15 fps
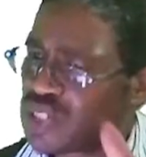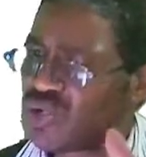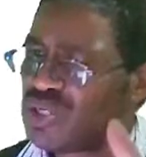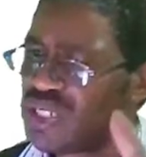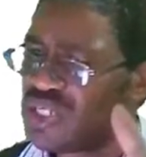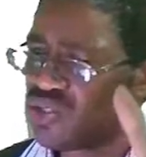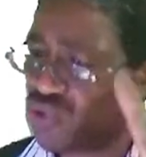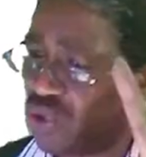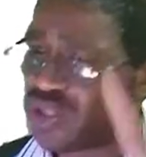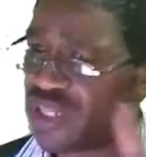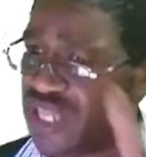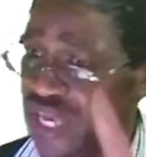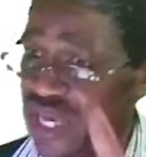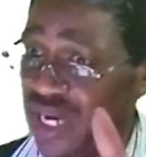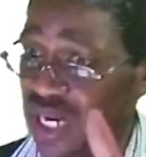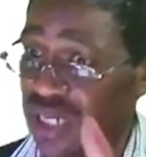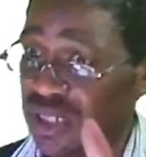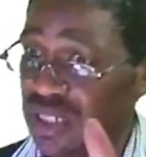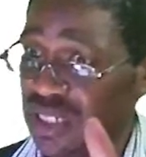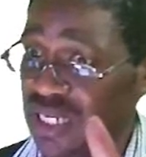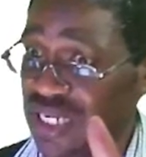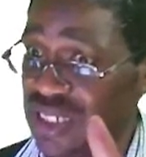is not there,
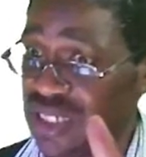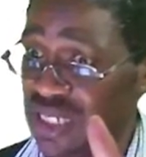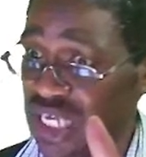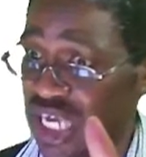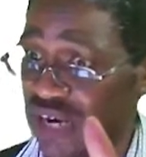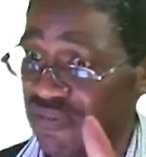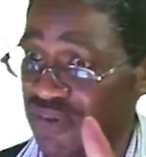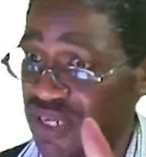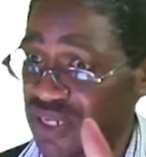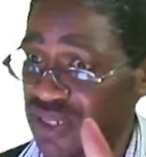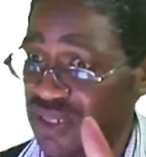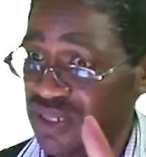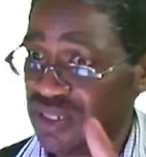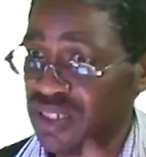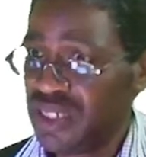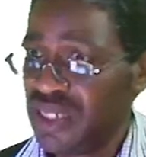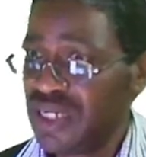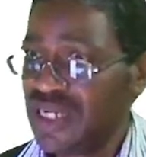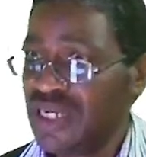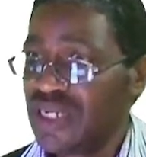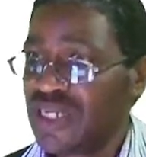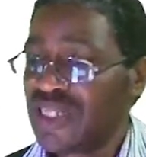listen carefully,
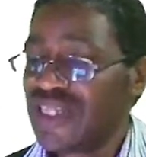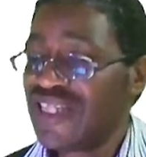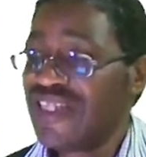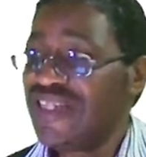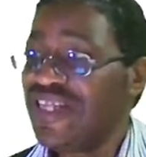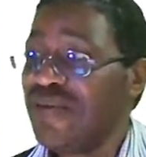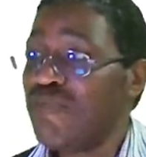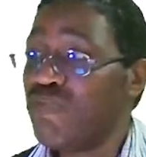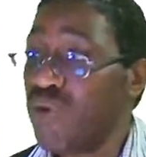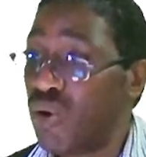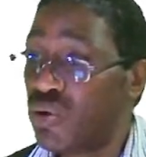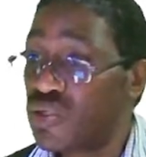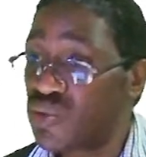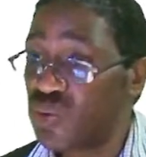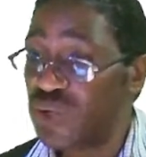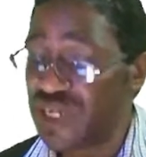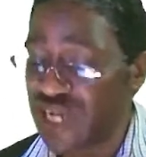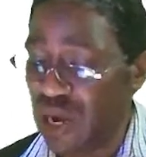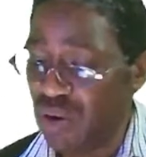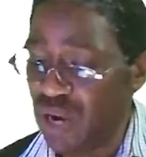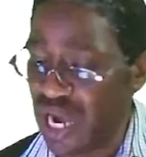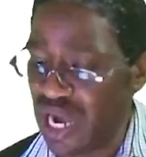the books will now
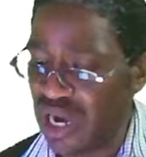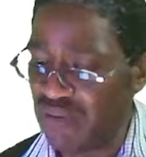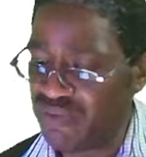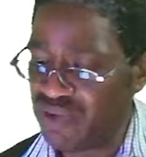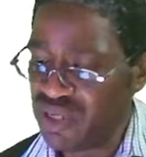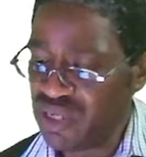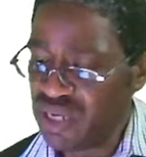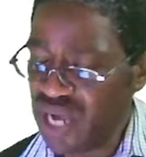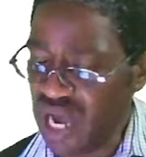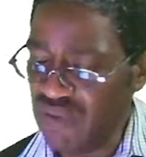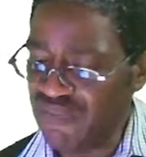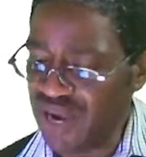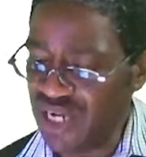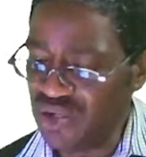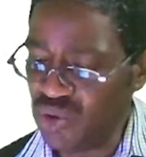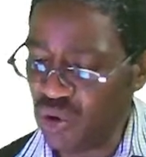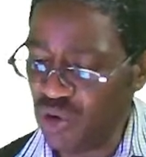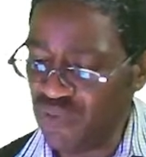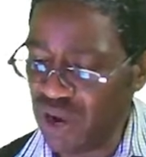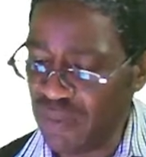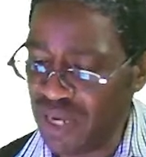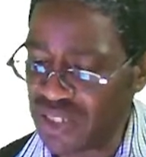have a value of
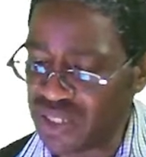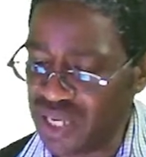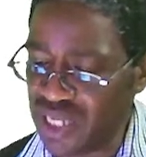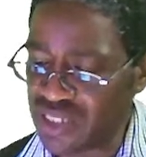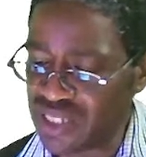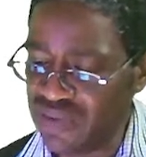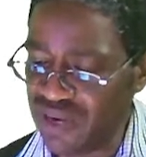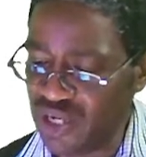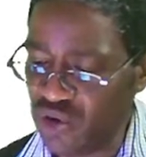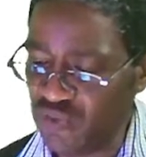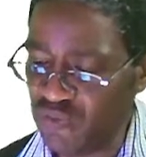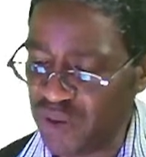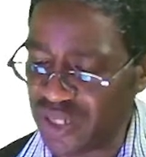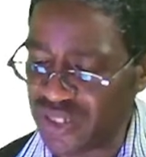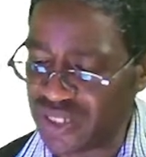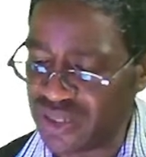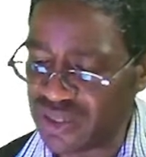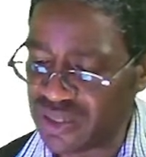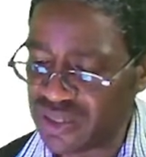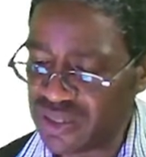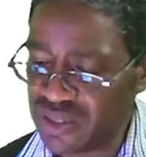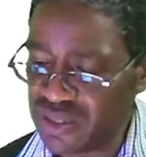how much as the value of patent?
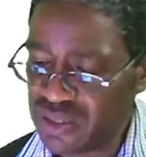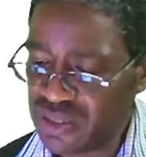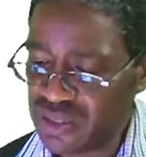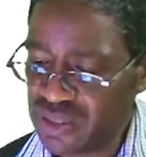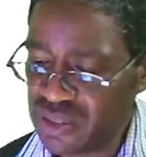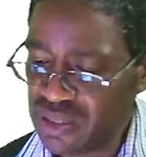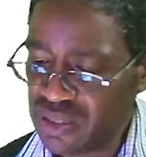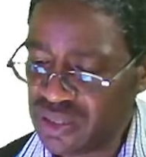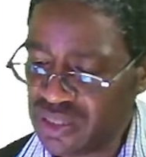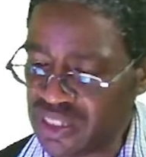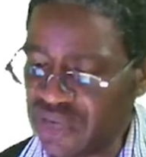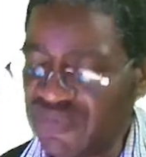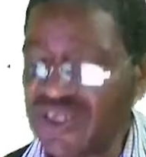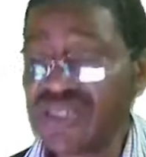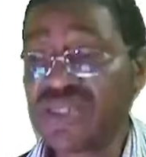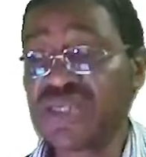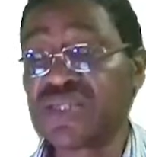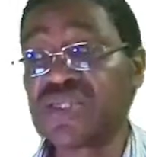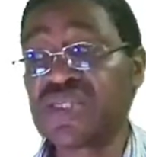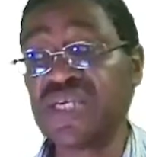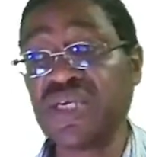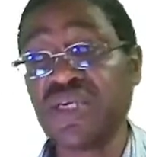
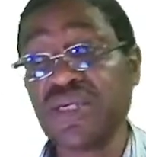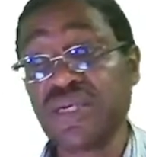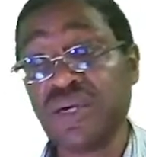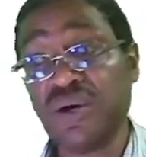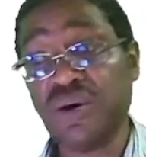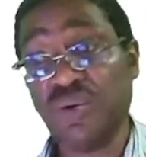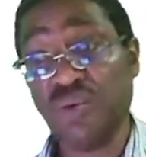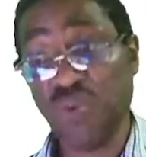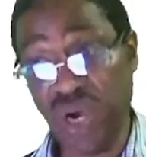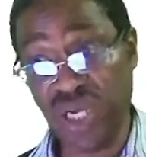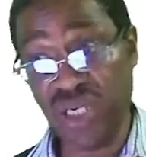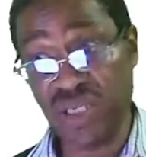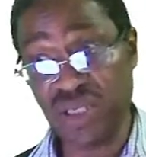761.